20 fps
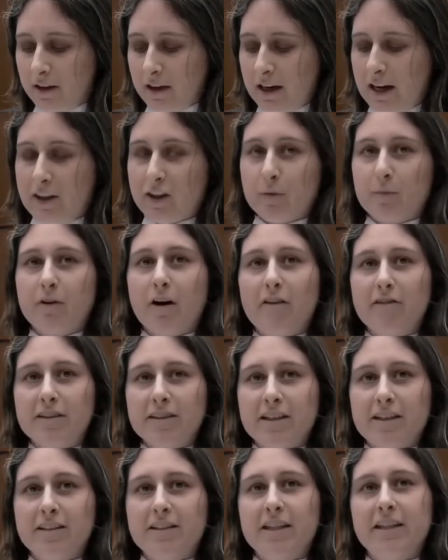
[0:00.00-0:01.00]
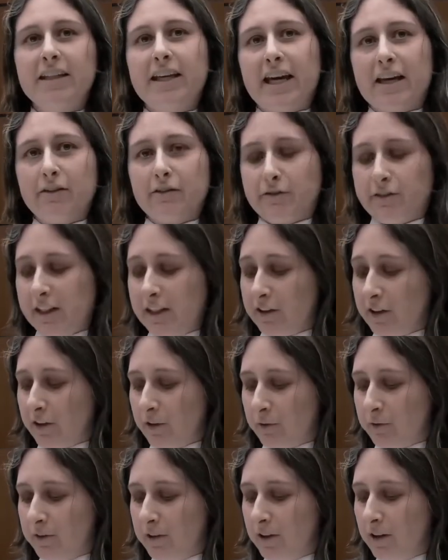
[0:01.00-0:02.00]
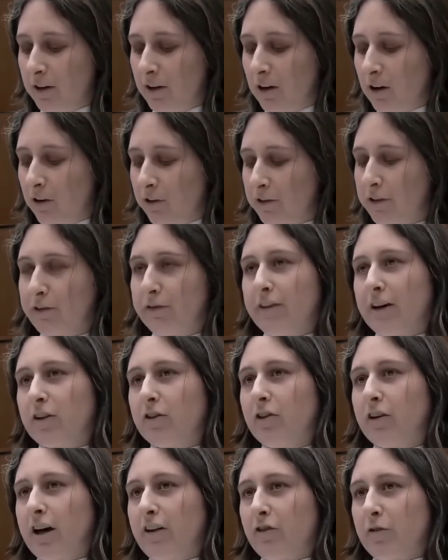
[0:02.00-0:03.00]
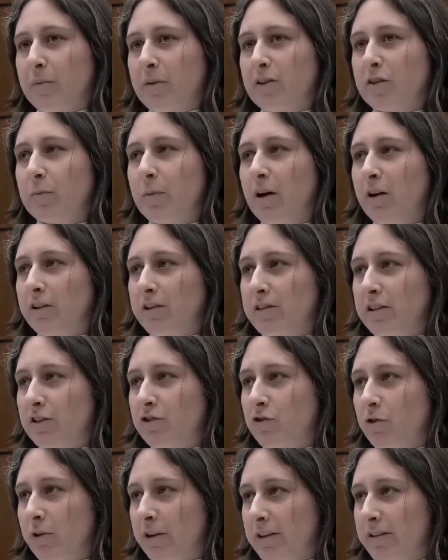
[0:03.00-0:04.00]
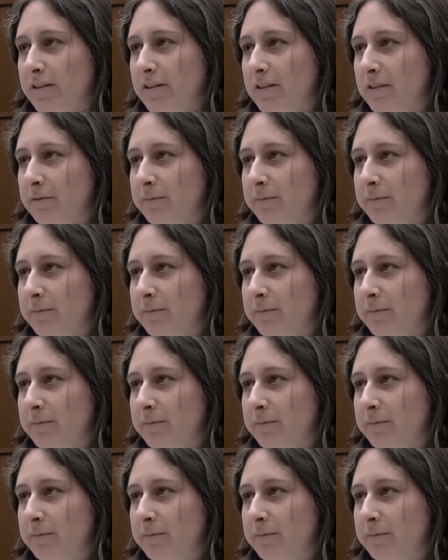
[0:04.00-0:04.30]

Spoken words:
and the provinces didn't get a veto over the federal government's policy choice.